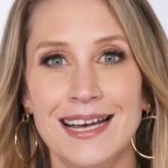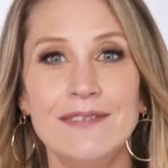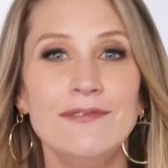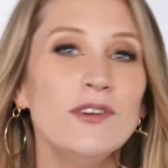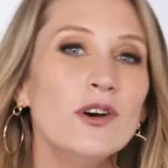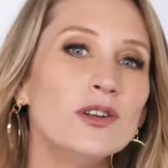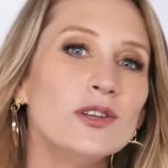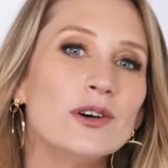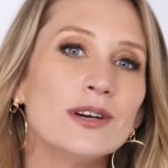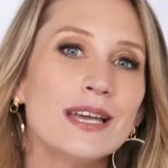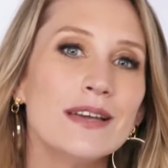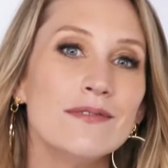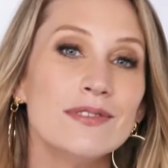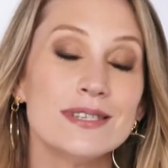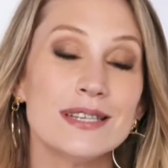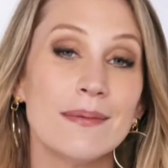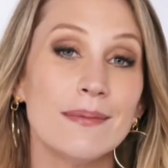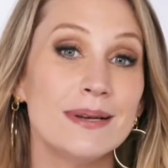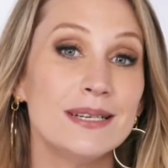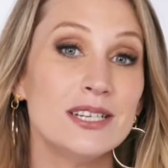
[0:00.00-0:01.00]
If you're looking for
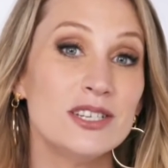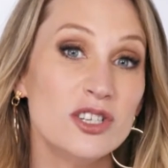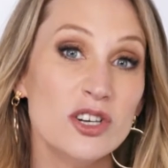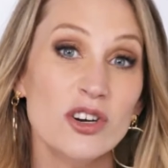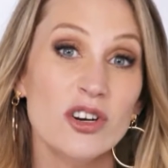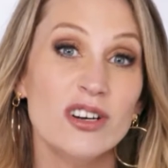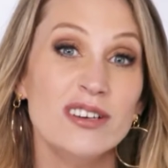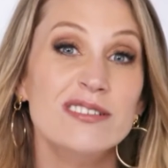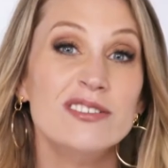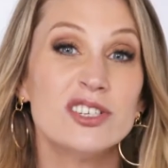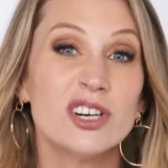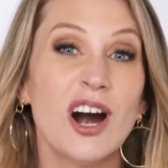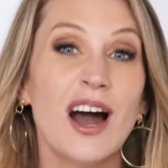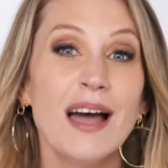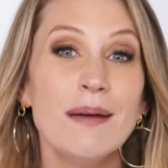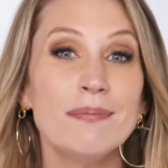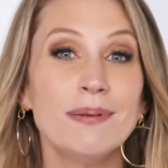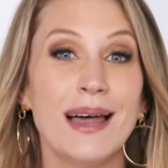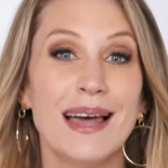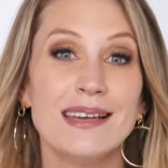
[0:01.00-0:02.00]
something to do,
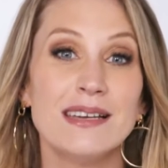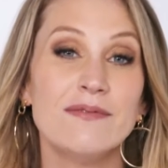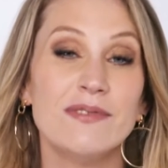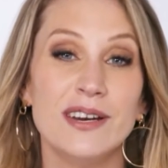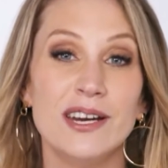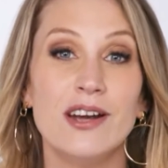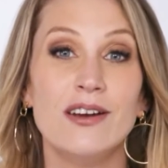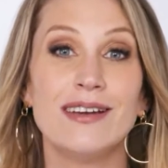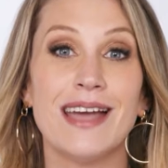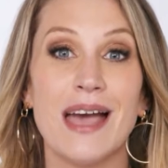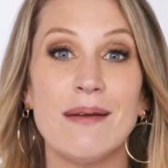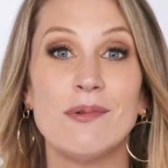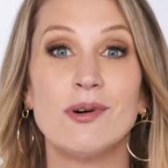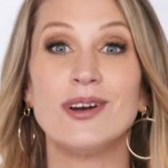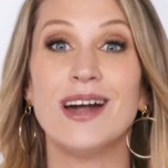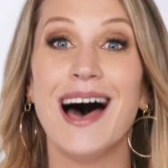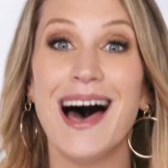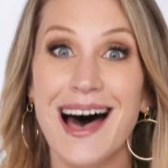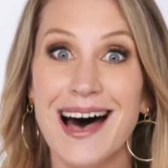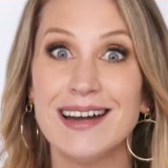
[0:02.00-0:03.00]
try playing a video game on
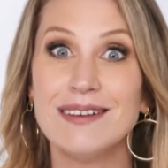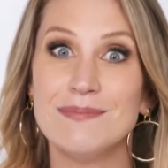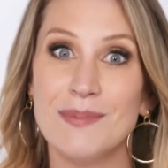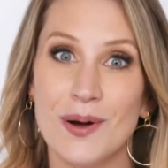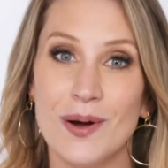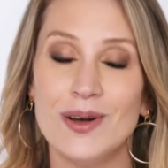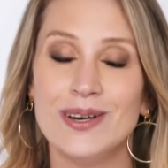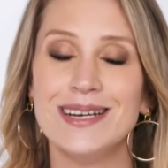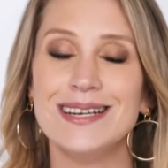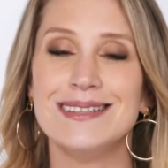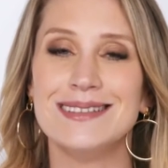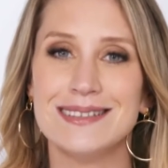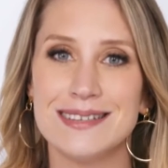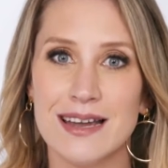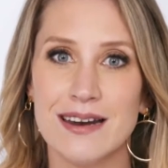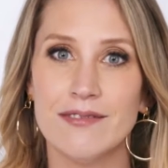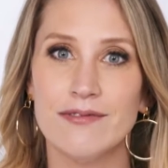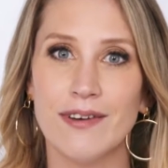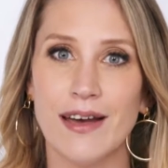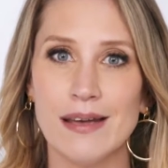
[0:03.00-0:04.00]
hard mode
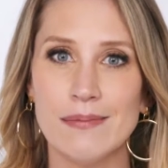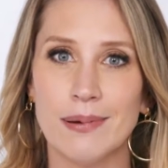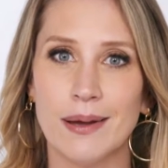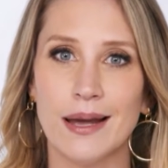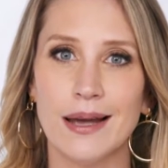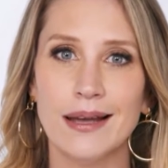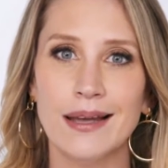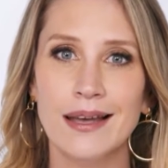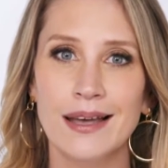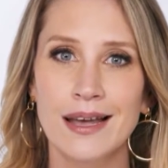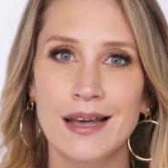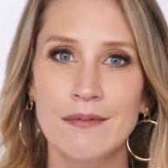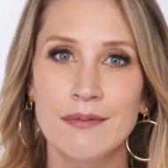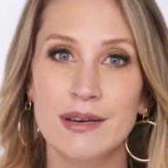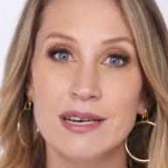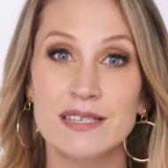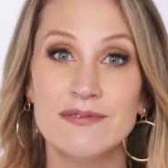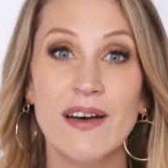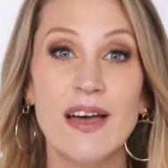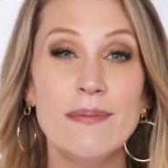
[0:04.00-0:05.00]
instead of vaping.
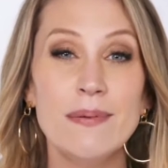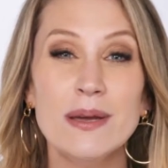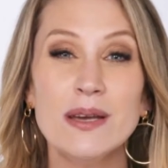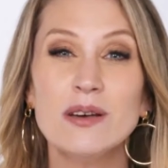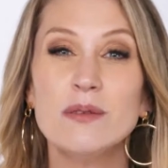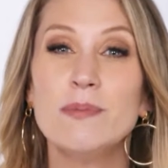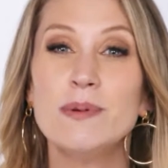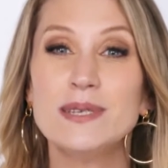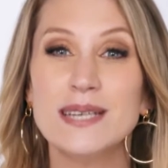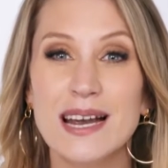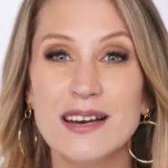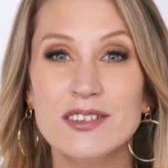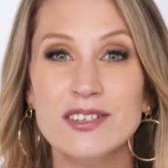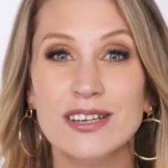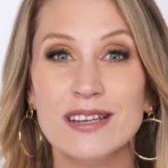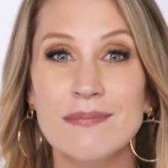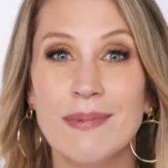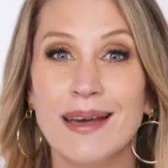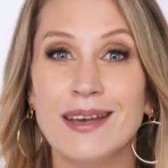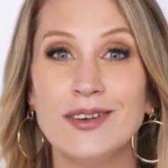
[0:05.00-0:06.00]
Because vaping could
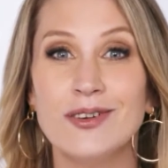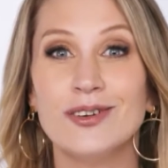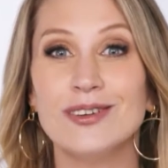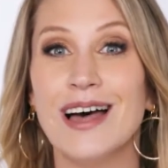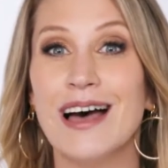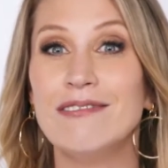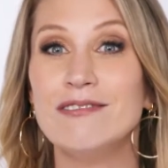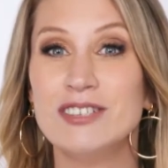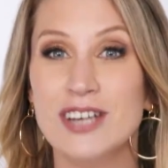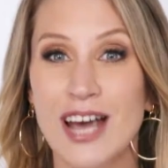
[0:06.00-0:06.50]
potentially make your life